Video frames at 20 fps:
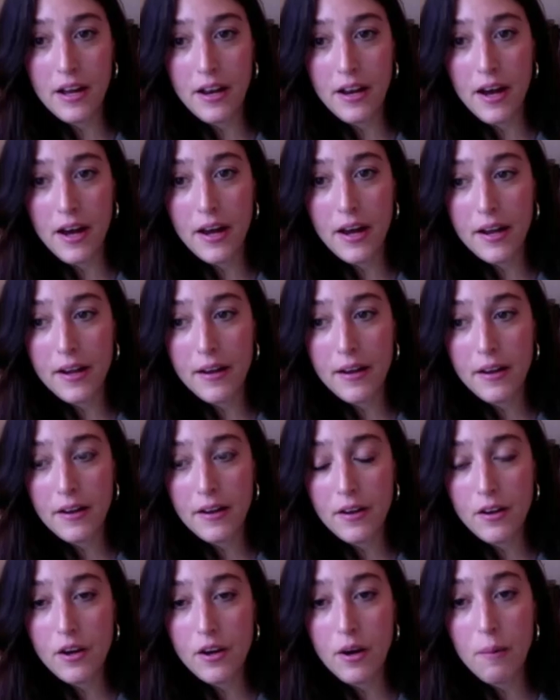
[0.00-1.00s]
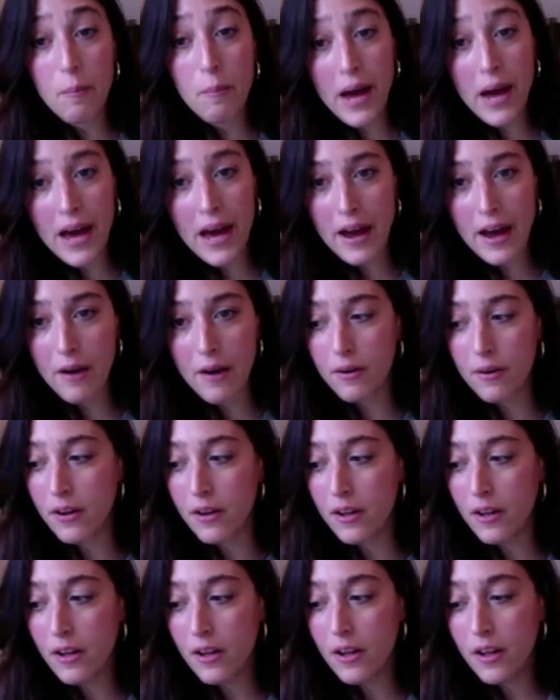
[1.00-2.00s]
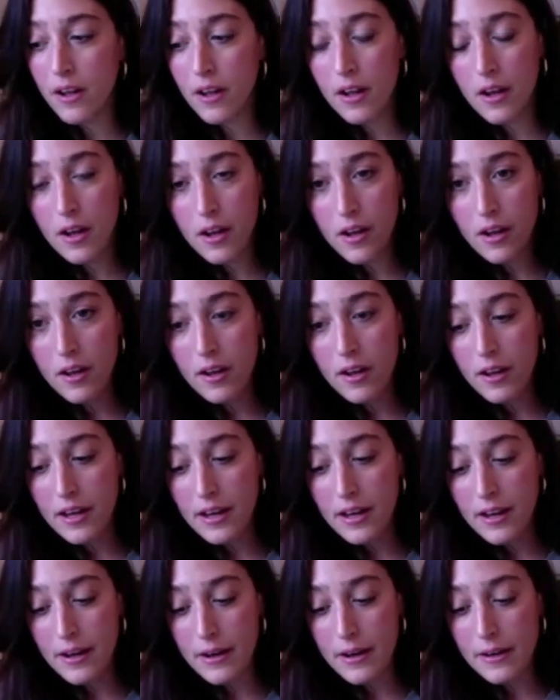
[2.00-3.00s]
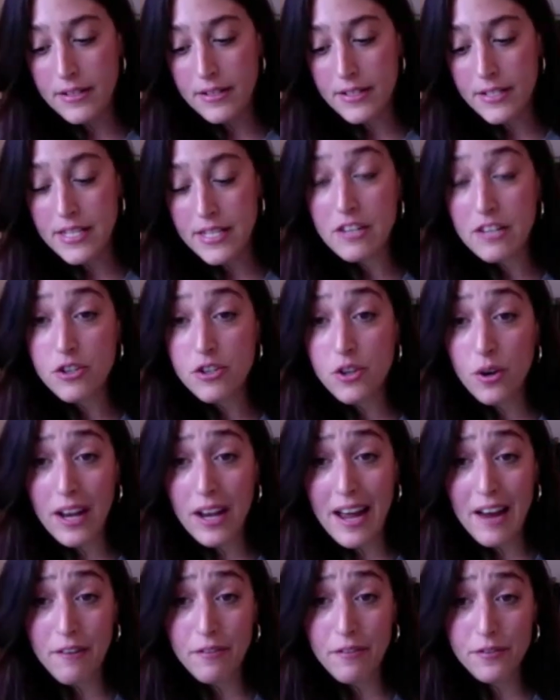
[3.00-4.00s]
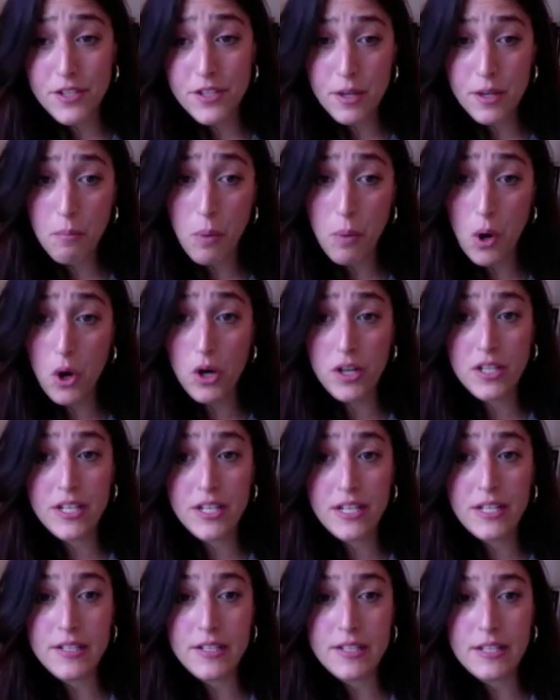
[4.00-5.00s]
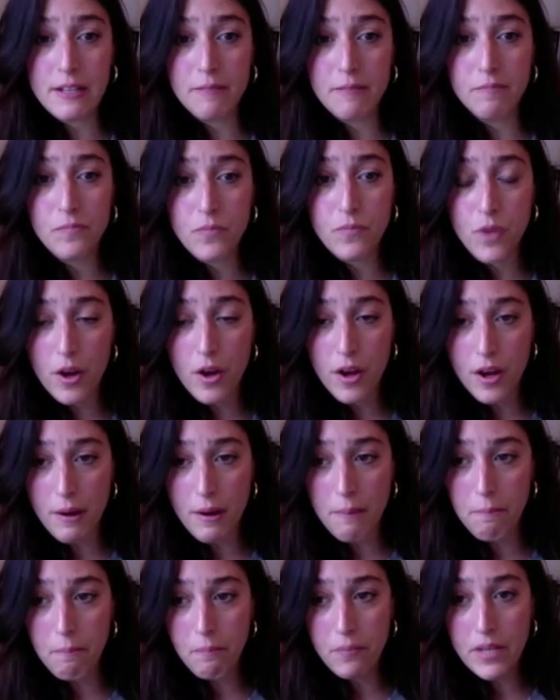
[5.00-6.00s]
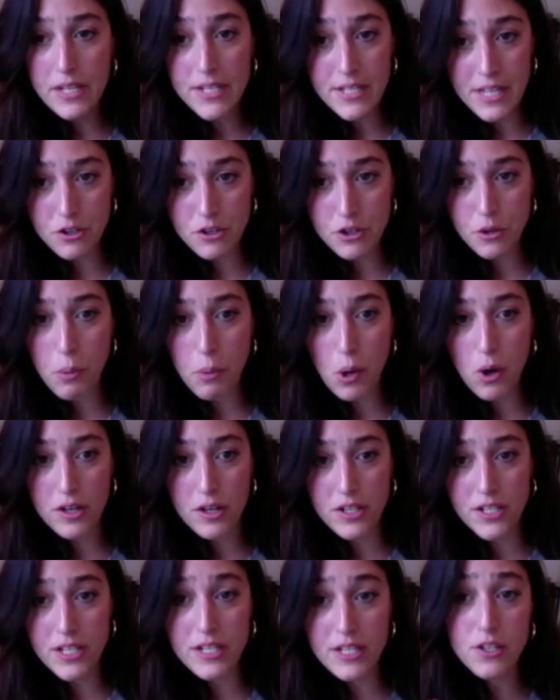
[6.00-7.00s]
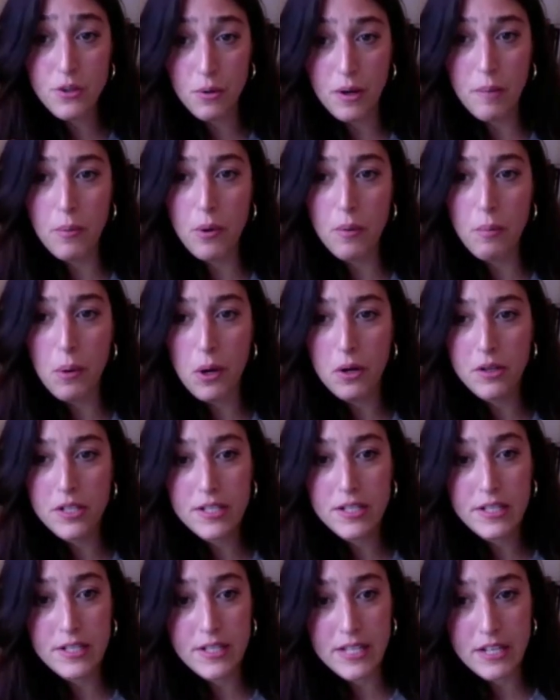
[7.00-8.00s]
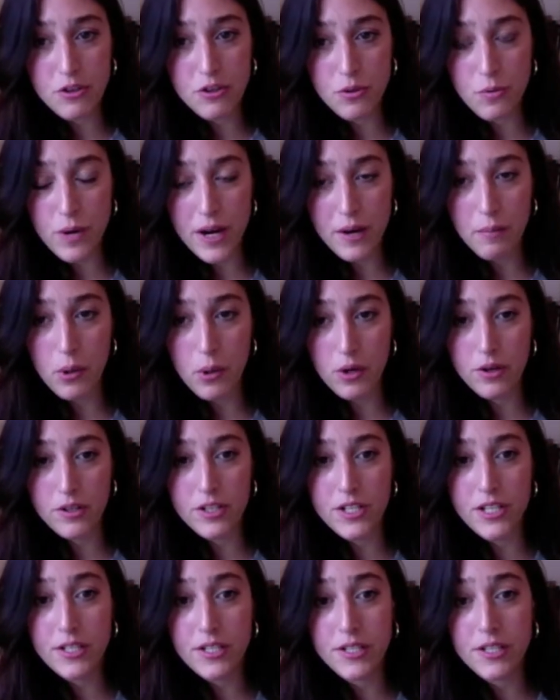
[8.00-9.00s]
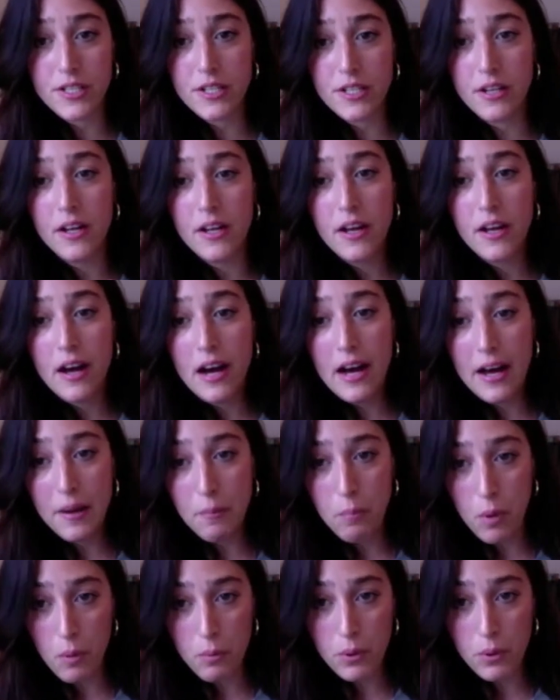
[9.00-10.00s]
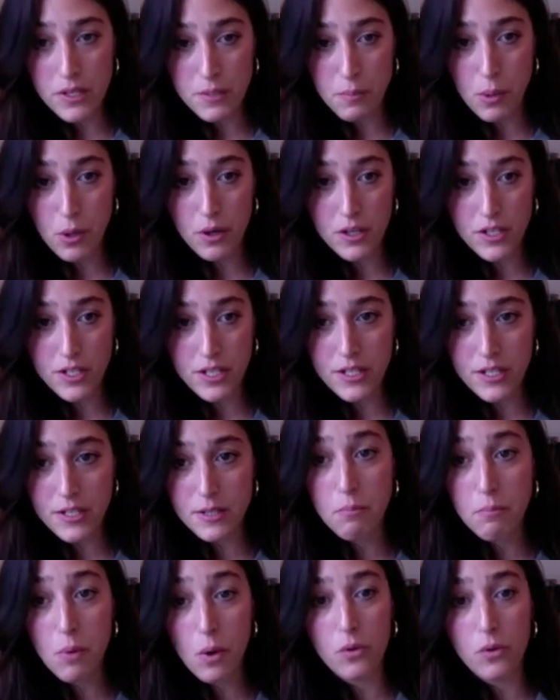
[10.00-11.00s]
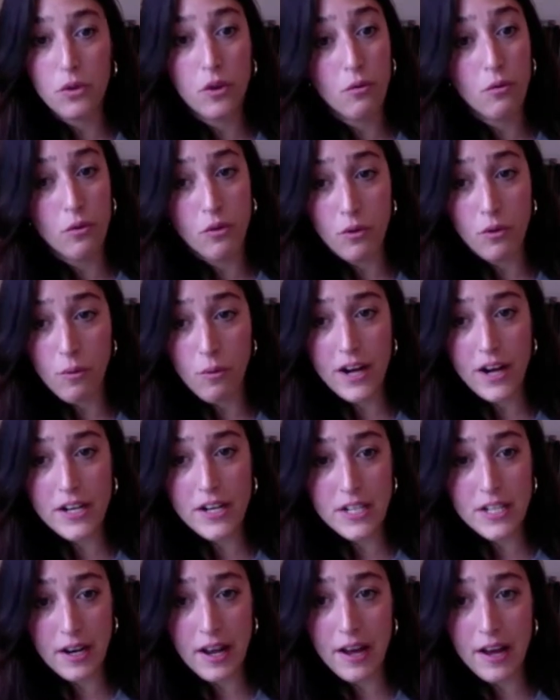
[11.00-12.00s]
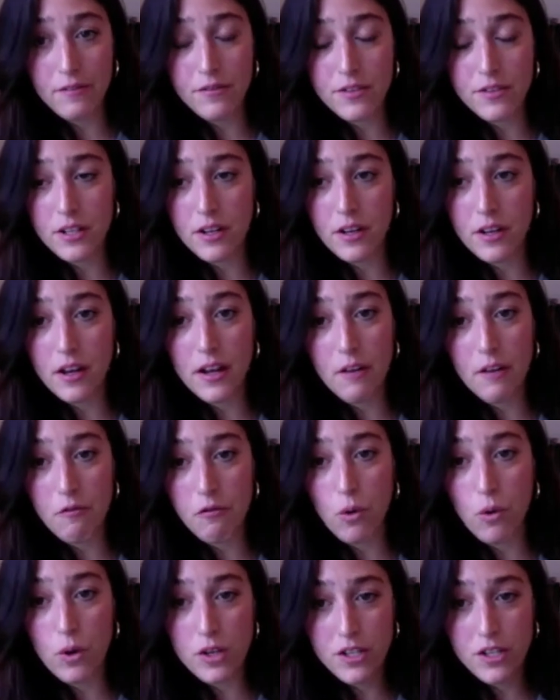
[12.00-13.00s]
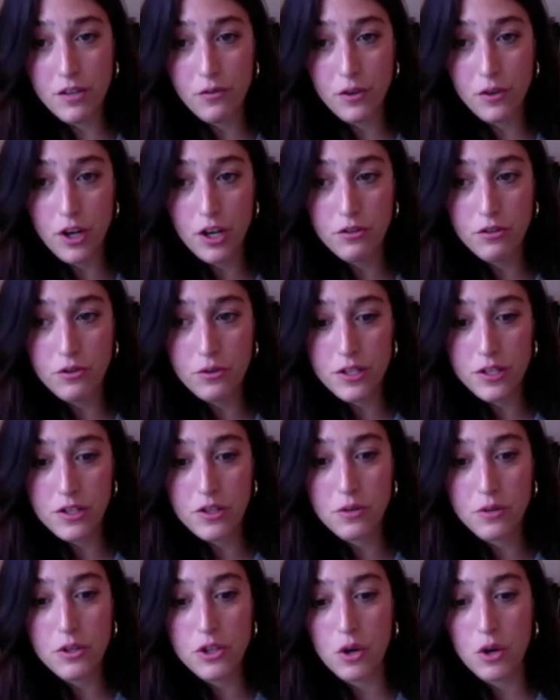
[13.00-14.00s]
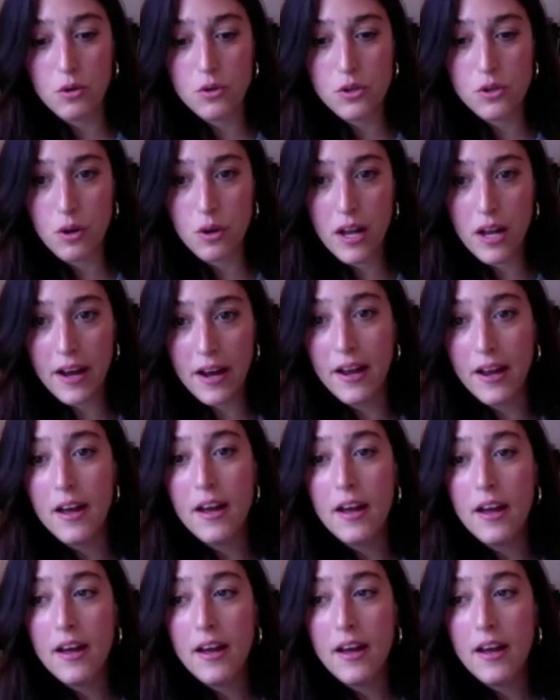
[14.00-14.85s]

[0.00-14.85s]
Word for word: and I compare uh, central left parties, um, central parties or liberal parties, and central right parties and populist parties, both on the right and left, uh, in four different countries. So in total, I